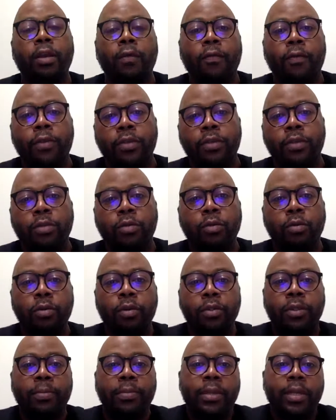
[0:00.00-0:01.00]
for the
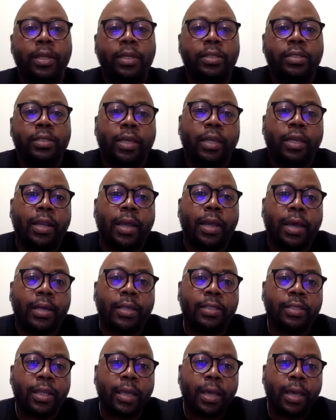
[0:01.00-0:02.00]
school to be seen
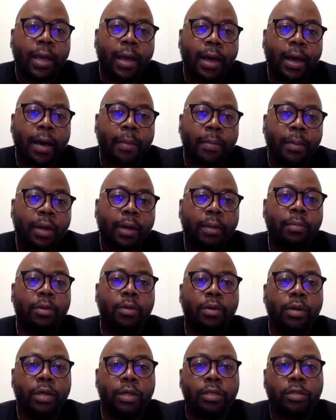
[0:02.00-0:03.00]
as a
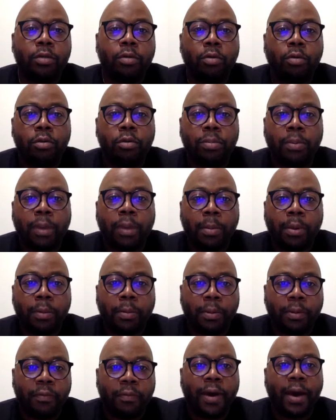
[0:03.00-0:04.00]
community school, to be able to
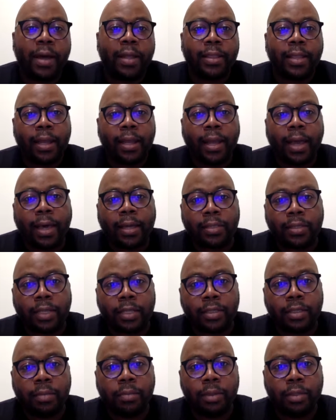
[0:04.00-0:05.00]
provide that
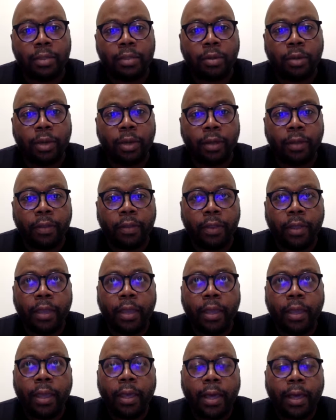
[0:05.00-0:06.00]
access to mental health
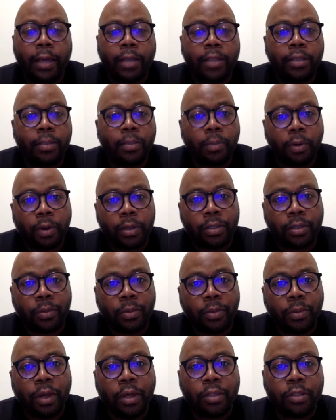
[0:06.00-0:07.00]
supports.
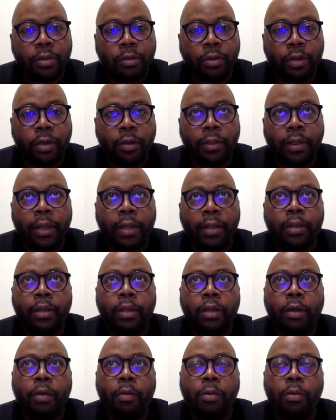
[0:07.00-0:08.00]
And we also know that,
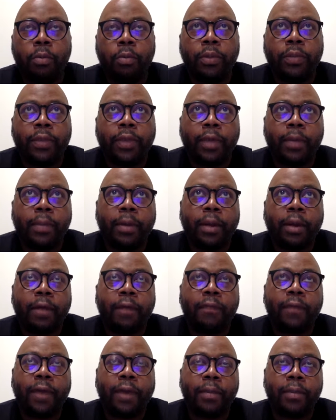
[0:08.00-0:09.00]
when we think about our
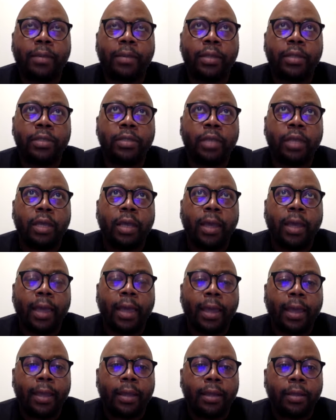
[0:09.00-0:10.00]
families
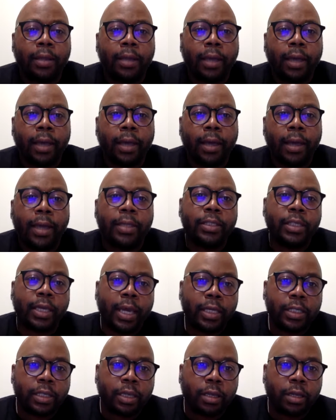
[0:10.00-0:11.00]
and
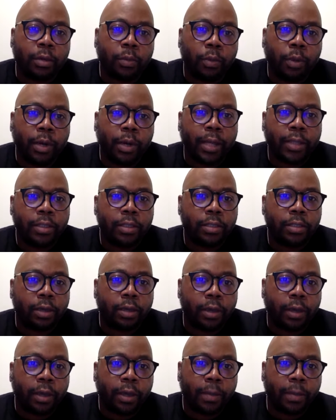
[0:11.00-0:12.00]
education, we're not just
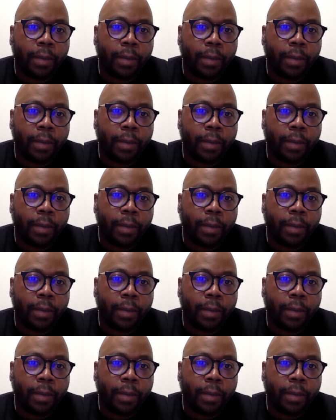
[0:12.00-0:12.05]
talking